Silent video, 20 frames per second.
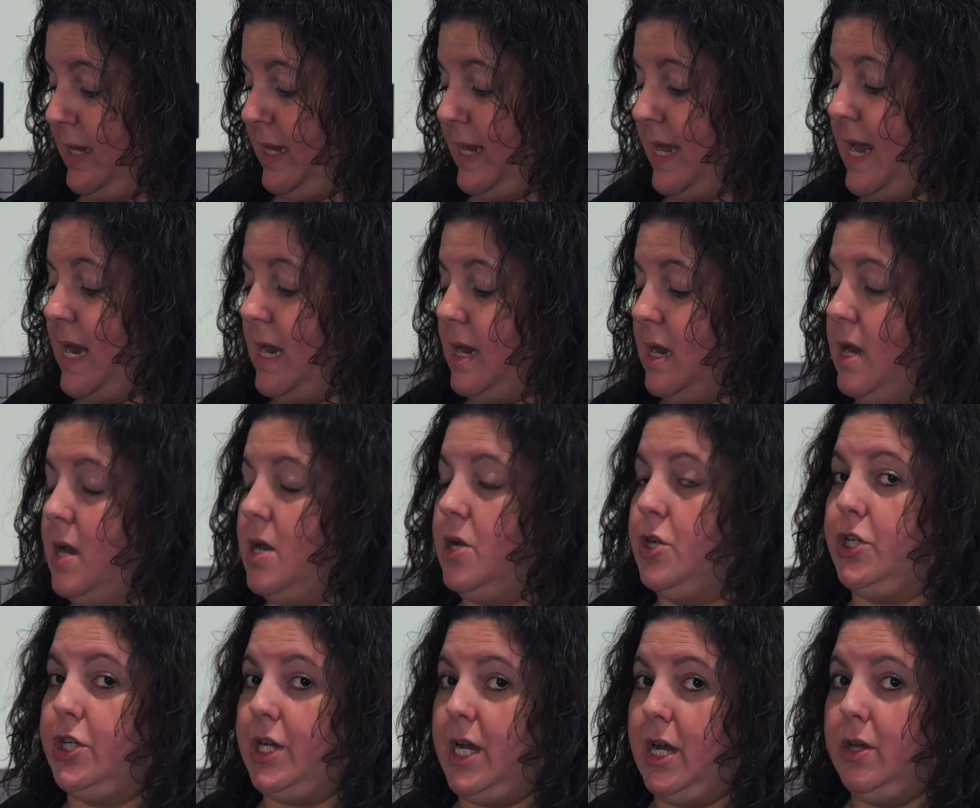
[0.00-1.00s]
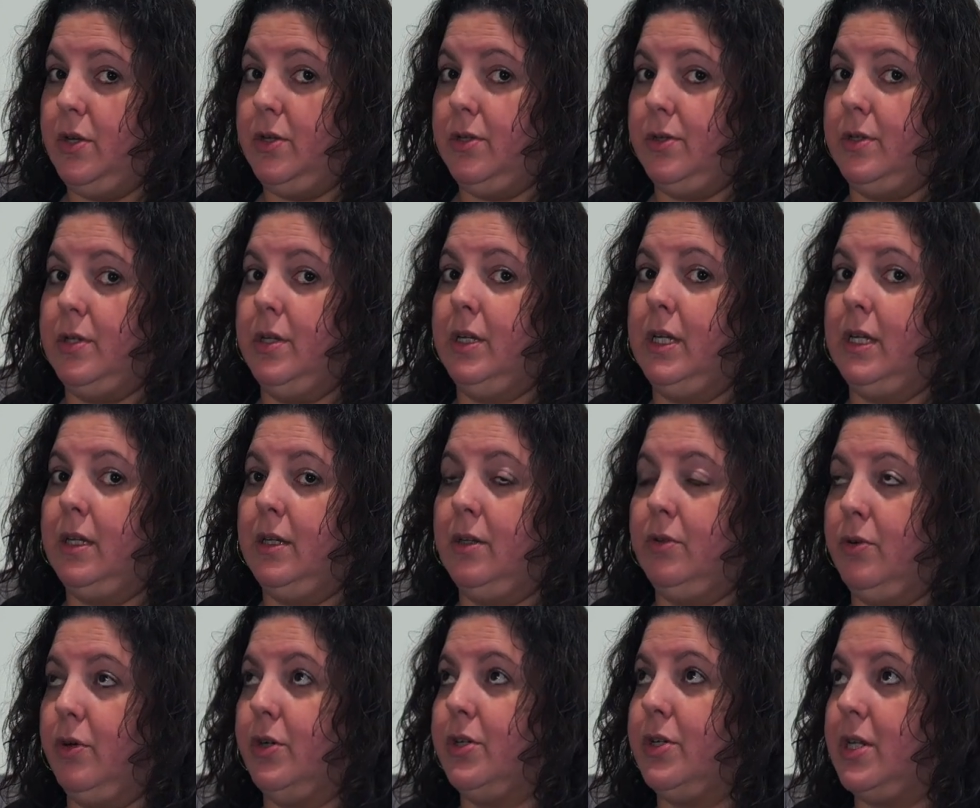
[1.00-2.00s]
get shelled
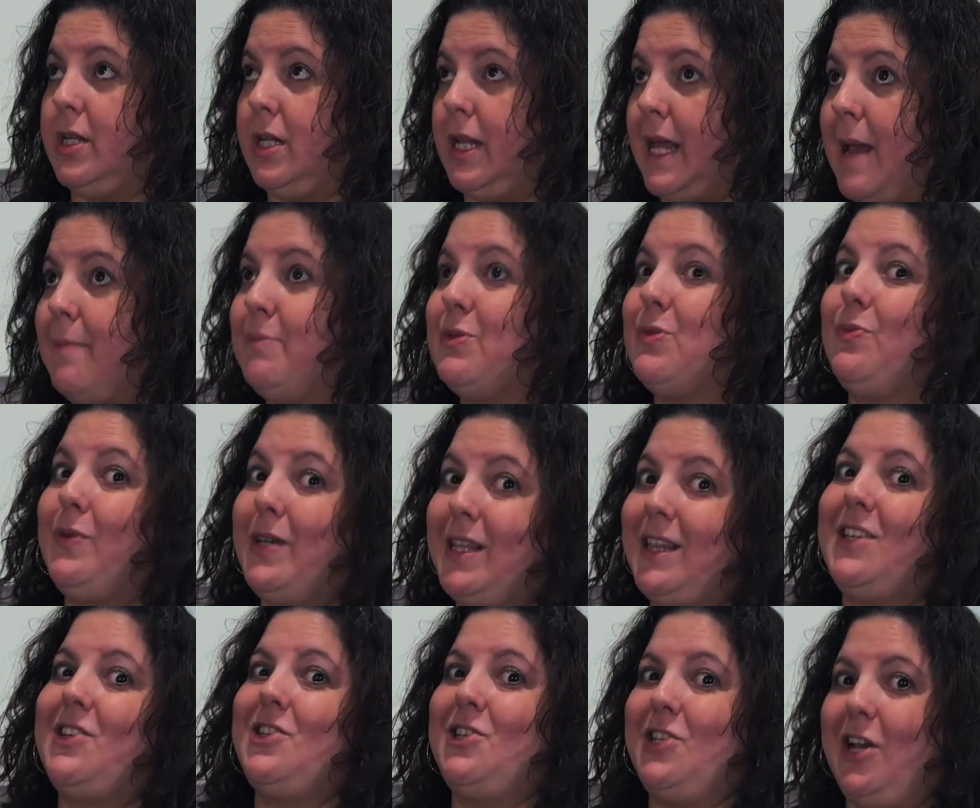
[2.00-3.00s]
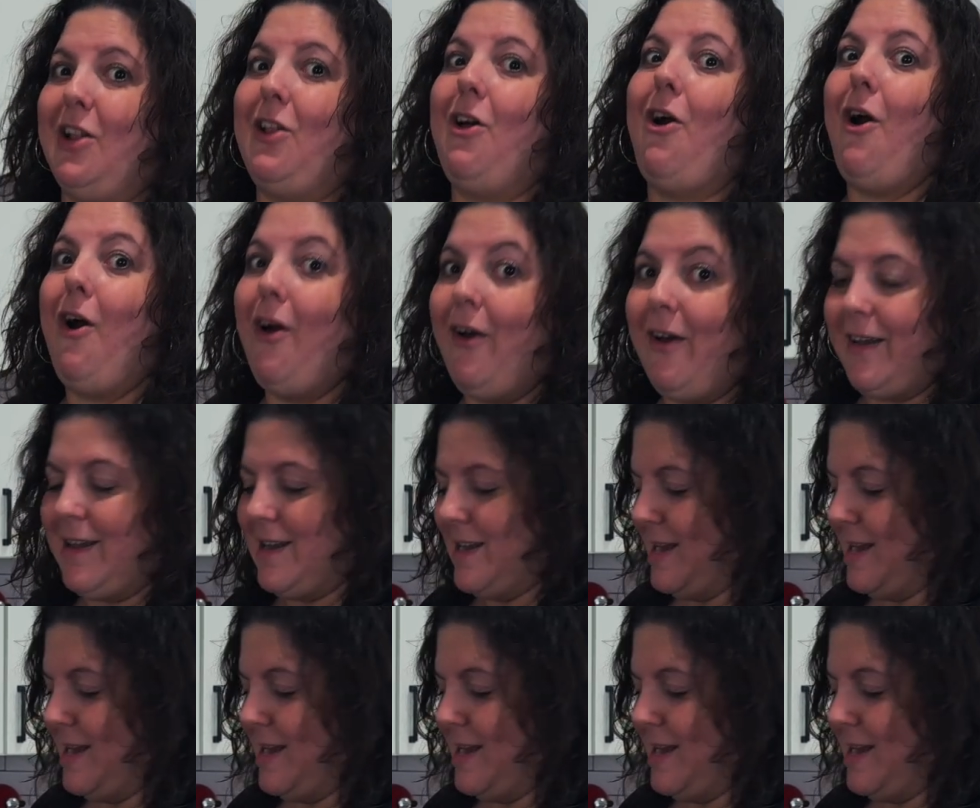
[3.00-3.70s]
or clams with the shell on